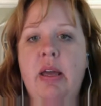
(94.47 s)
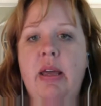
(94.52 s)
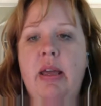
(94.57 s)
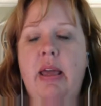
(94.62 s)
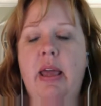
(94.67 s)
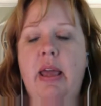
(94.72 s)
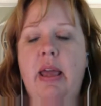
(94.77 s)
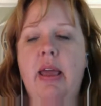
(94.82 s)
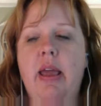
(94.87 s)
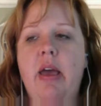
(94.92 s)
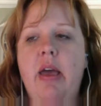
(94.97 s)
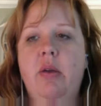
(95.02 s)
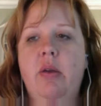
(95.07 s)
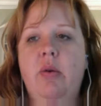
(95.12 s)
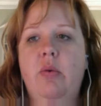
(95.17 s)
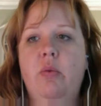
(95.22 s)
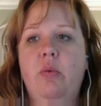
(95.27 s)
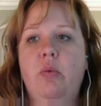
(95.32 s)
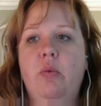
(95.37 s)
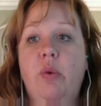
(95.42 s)
And
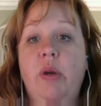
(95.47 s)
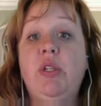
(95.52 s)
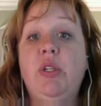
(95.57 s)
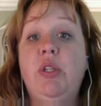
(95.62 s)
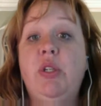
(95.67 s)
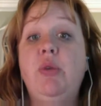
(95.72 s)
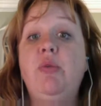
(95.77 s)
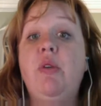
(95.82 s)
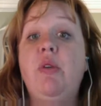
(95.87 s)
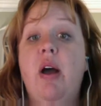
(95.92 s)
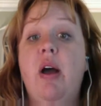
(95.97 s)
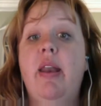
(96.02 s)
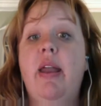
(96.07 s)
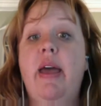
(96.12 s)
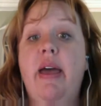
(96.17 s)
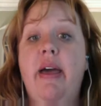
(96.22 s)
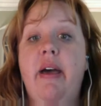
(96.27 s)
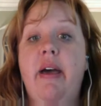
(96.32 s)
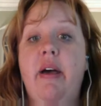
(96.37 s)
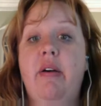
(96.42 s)
we do not
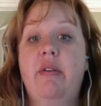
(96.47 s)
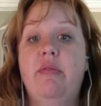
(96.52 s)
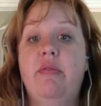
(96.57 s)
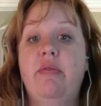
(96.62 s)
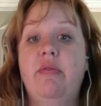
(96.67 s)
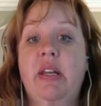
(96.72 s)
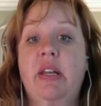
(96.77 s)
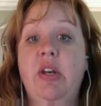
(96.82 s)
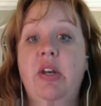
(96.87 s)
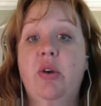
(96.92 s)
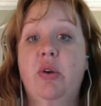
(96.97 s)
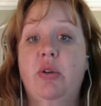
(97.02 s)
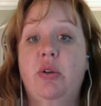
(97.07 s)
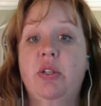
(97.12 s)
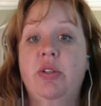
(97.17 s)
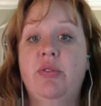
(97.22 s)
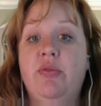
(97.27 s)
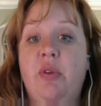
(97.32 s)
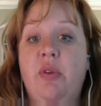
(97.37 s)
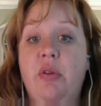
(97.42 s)
have any
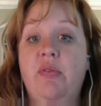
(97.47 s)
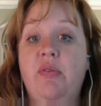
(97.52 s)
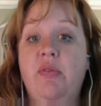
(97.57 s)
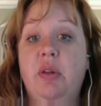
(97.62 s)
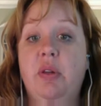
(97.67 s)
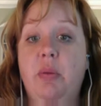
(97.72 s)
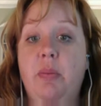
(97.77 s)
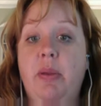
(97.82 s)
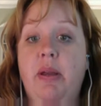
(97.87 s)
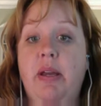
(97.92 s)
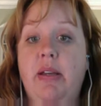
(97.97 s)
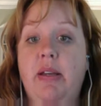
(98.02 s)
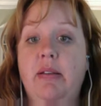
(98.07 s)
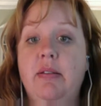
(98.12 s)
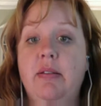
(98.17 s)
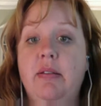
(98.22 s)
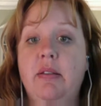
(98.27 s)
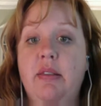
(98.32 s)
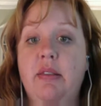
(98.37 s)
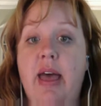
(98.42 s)
nurses from the
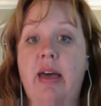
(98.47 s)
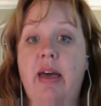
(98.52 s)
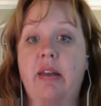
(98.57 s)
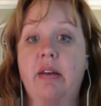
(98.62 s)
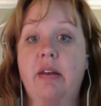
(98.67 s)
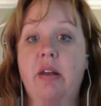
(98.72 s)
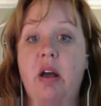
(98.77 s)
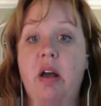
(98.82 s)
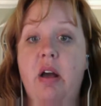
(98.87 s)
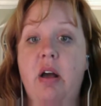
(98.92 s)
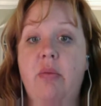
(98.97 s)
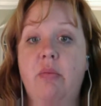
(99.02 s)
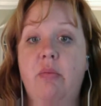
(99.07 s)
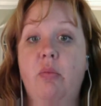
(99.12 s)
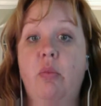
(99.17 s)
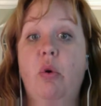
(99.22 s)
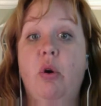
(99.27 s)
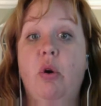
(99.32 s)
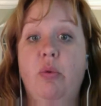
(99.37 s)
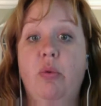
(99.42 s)
Philippines that
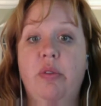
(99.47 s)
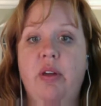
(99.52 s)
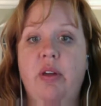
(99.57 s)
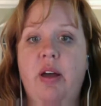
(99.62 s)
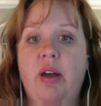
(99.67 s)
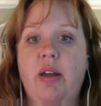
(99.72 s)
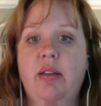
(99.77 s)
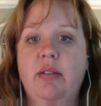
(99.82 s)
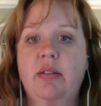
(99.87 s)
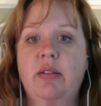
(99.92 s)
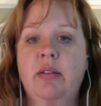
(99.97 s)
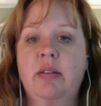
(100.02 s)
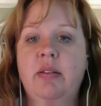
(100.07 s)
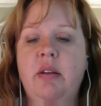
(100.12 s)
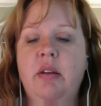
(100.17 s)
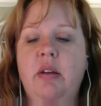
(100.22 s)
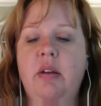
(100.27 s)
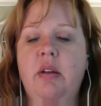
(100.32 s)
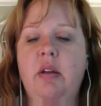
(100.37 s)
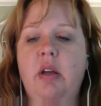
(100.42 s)
work with us.
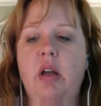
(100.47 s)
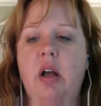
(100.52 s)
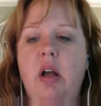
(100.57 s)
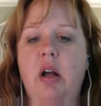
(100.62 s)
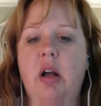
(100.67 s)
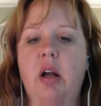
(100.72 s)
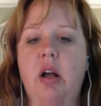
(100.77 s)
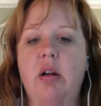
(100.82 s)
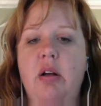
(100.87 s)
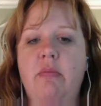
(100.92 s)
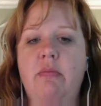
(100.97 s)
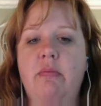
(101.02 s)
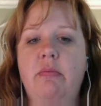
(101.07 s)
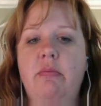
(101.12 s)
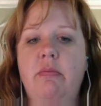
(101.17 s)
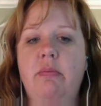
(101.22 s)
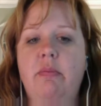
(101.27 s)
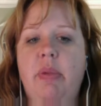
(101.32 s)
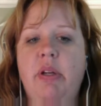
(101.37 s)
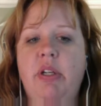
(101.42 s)

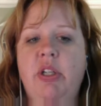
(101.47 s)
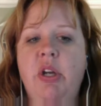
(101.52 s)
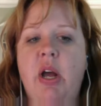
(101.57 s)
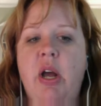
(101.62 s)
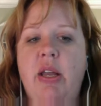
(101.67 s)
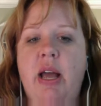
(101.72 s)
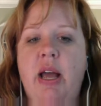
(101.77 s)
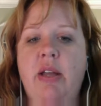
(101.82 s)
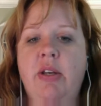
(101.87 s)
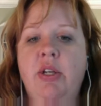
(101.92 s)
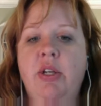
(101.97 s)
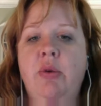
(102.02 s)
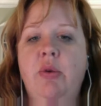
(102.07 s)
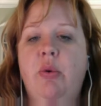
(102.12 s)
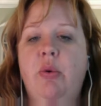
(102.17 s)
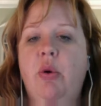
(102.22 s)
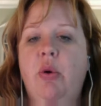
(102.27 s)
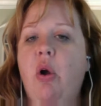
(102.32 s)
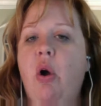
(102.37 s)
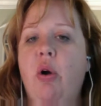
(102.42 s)
But I do
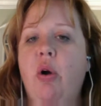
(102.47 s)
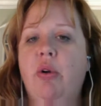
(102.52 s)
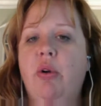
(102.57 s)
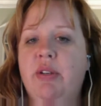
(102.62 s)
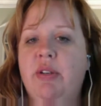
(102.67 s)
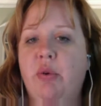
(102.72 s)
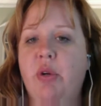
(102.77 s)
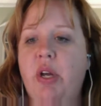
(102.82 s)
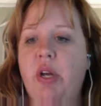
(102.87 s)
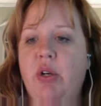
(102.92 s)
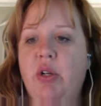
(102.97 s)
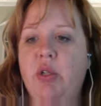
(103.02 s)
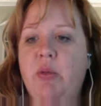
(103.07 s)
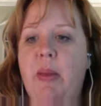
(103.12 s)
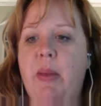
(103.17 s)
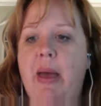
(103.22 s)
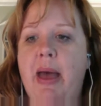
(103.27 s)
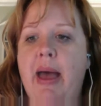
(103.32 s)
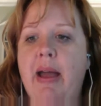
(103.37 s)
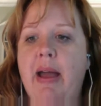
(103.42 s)
recall several years
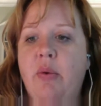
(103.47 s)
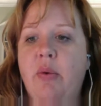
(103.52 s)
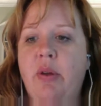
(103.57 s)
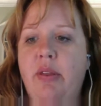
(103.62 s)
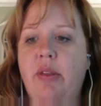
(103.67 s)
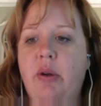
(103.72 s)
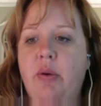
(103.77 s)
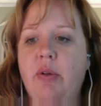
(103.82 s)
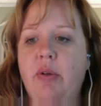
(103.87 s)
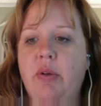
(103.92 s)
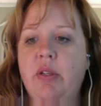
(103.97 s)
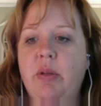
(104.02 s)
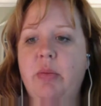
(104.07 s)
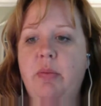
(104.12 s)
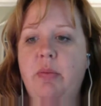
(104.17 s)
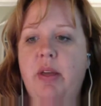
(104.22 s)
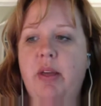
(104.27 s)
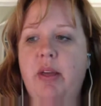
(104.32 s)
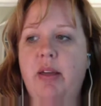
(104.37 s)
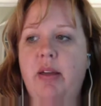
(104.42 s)
back when there was a
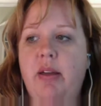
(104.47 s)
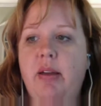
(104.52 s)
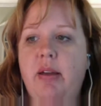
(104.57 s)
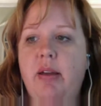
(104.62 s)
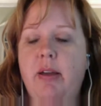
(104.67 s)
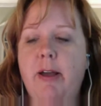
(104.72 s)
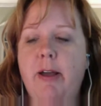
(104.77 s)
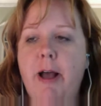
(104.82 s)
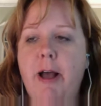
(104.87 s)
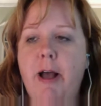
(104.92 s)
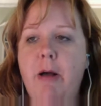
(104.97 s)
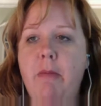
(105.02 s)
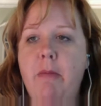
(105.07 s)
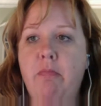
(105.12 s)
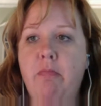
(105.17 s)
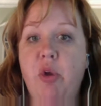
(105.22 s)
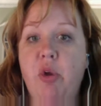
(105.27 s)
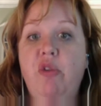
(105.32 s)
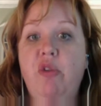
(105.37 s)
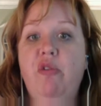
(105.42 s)
big
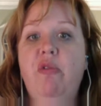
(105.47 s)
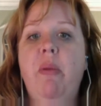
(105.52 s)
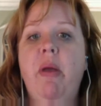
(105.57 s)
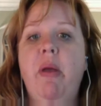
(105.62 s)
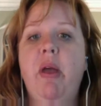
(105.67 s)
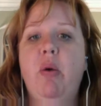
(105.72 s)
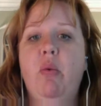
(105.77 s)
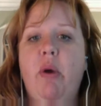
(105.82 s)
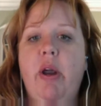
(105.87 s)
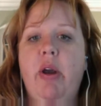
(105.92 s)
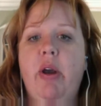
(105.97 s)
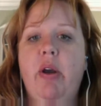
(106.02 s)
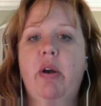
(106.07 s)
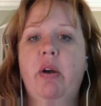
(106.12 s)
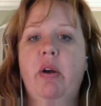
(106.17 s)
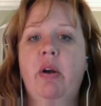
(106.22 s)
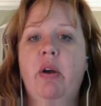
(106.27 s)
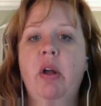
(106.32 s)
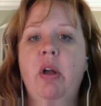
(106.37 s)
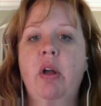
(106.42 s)
movement
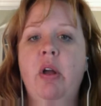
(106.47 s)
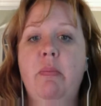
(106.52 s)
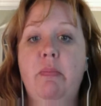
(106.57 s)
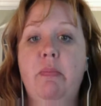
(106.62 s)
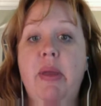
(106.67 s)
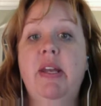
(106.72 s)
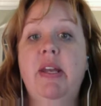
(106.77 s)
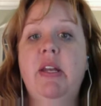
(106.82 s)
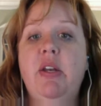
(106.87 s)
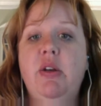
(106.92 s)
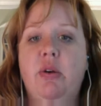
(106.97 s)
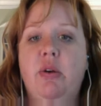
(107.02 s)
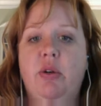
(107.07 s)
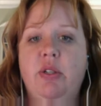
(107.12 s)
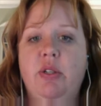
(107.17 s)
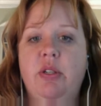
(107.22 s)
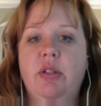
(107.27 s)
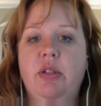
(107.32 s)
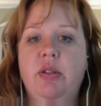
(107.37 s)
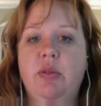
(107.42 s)
where many
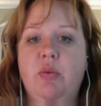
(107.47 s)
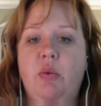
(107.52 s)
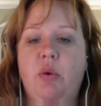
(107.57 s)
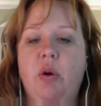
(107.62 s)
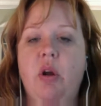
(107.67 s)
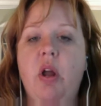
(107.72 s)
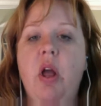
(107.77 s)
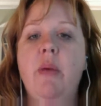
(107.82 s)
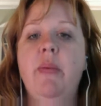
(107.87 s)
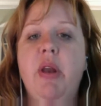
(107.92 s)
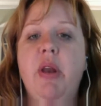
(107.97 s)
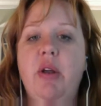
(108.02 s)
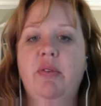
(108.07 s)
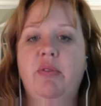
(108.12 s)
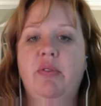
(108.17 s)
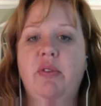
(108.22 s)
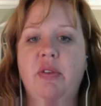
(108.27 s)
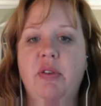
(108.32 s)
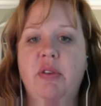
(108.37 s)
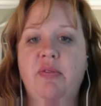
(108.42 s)
nurses were coming
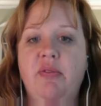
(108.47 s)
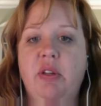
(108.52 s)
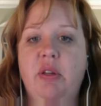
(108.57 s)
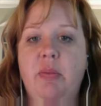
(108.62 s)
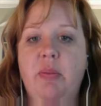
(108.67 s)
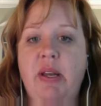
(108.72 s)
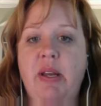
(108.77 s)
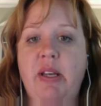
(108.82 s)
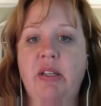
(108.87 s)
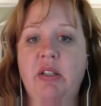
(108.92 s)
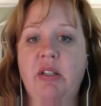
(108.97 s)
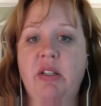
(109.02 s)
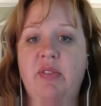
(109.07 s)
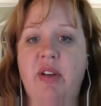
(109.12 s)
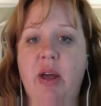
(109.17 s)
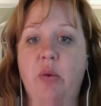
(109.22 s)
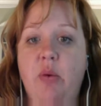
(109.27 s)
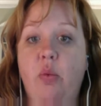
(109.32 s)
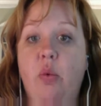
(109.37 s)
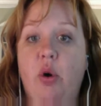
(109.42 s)
over from the Philippines to
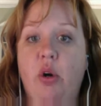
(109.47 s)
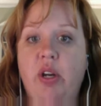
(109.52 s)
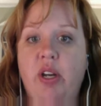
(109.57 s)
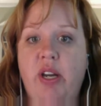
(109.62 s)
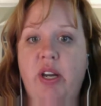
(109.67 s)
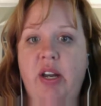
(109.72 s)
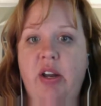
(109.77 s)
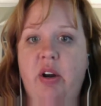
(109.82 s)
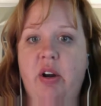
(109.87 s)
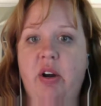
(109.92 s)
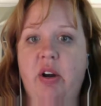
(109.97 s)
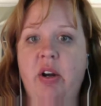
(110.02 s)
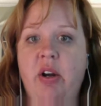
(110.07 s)
find work here,